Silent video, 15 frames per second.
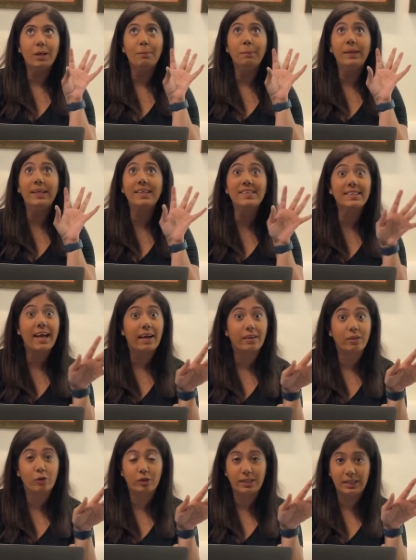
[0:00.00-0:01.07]
please
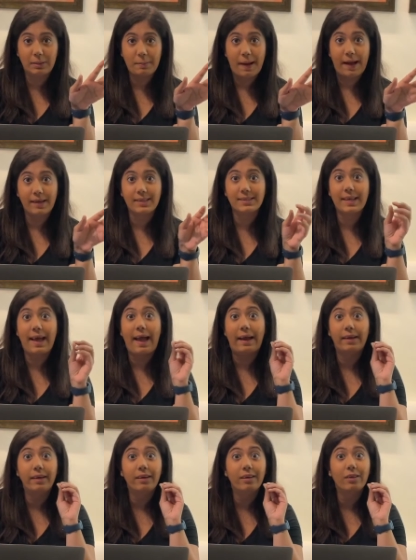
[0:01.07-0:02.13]
carry your tea bags
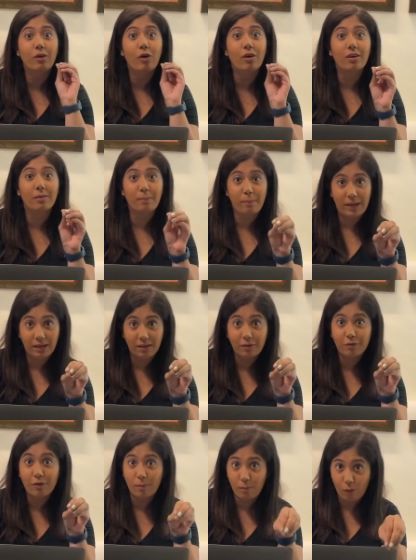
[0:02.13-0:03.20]
and your milk
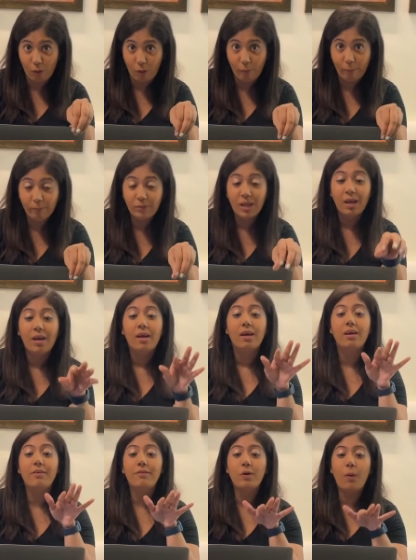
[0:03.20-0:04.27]
from home.
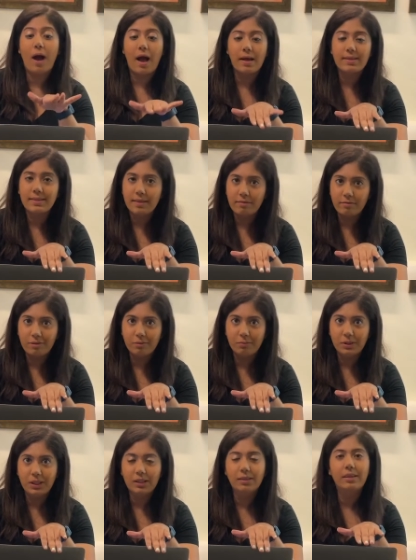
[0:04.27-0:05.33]
If you ask them for
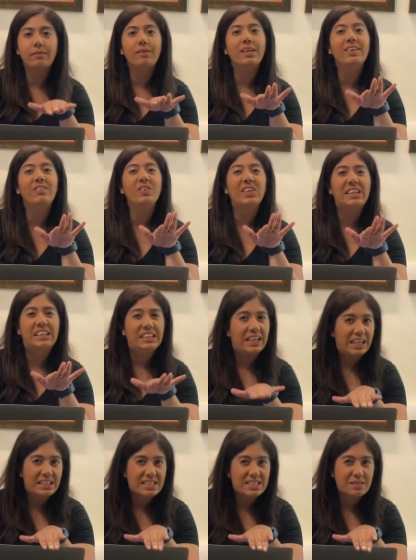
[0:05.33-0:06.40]
milk, they will give you
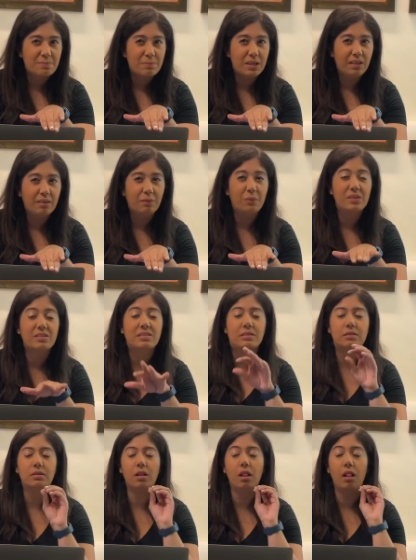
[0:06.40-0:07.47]
condensed milk, which
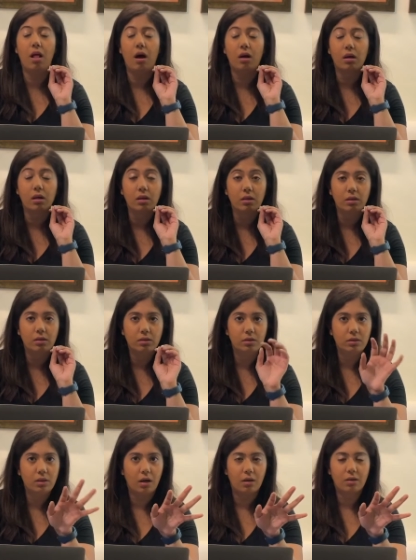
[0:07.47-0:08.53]
is ugh,
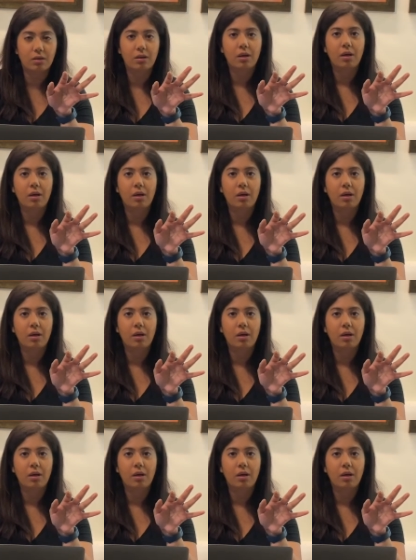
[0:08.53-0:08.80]
yuck.